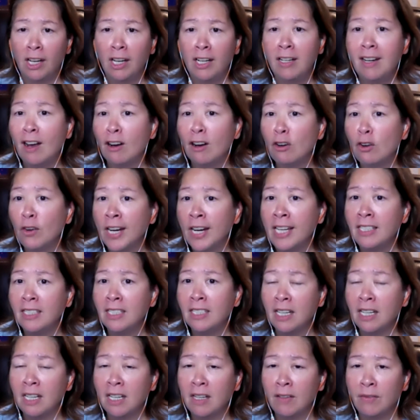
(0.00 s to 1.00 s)
Now, mm.
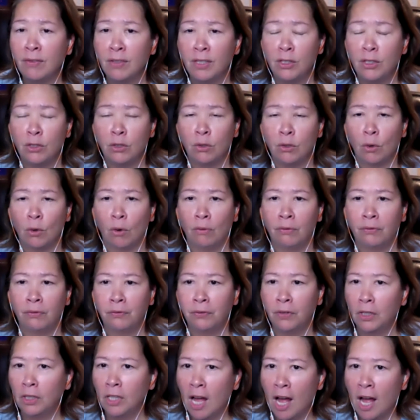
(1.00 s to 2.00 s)
granted, if it's
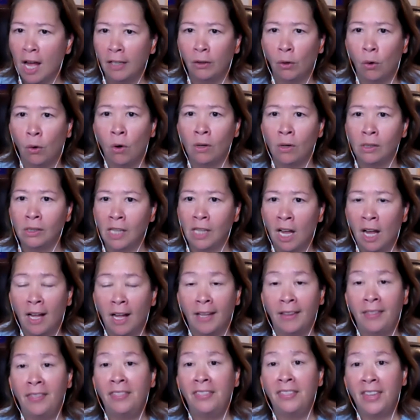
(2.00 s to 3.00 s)
full on, all
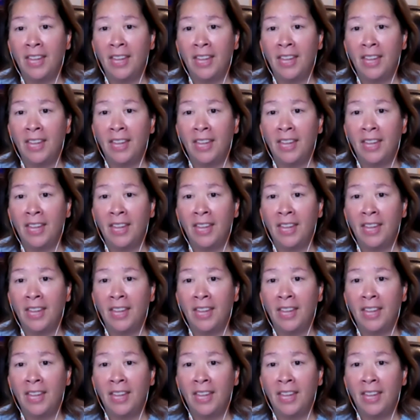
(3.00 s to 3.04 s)
on,